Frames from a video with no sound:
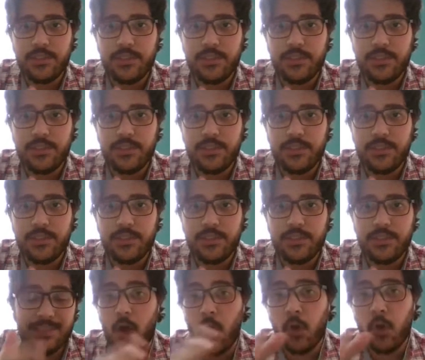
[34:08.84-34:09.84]

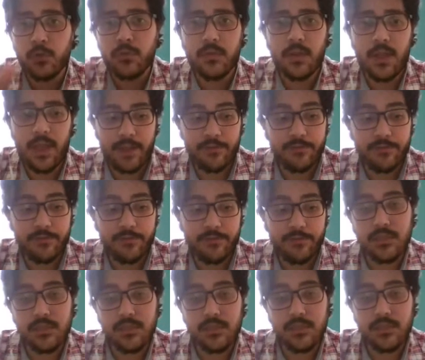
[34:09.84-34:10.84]
understanding of
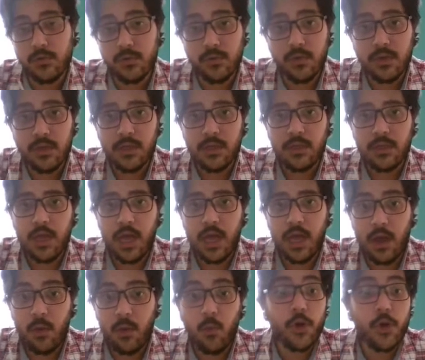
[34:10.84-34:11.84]
every single
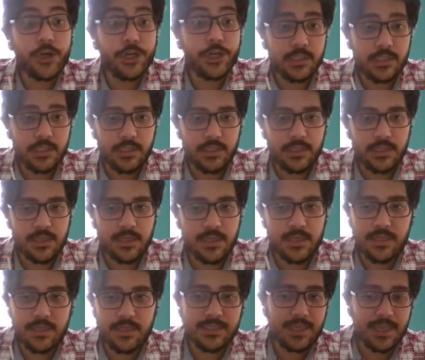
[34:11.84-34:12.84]
word in the
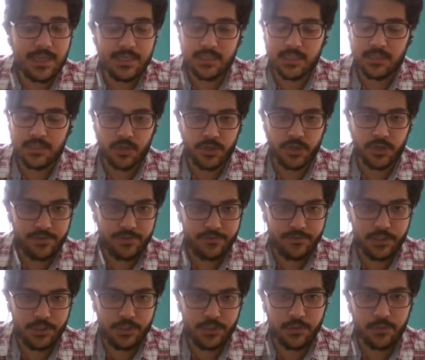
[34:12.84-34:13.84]
sentence or in the
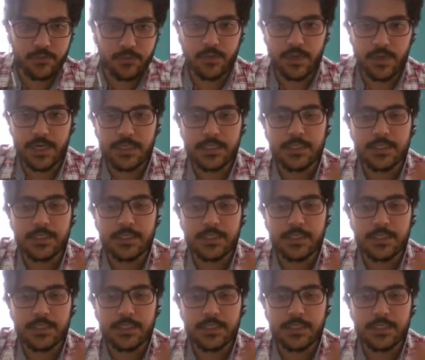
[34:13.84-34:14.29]
video, right?